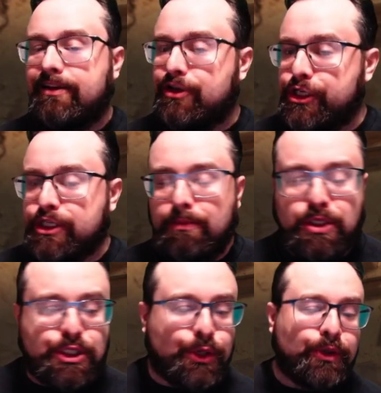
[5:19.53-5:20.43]
she's
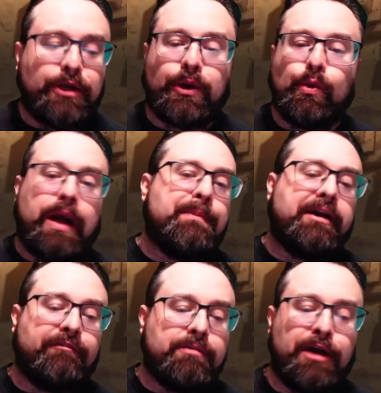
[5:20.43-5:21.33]
almost certainly going to wipe
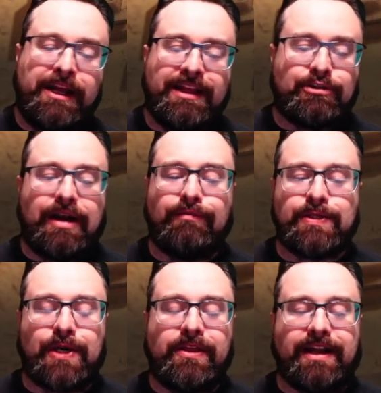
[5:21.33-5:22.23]
out everybody that
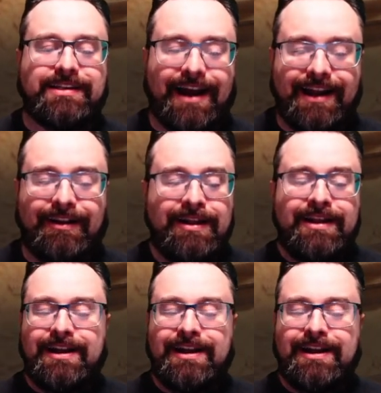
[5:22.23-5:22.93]
travels onto that tile,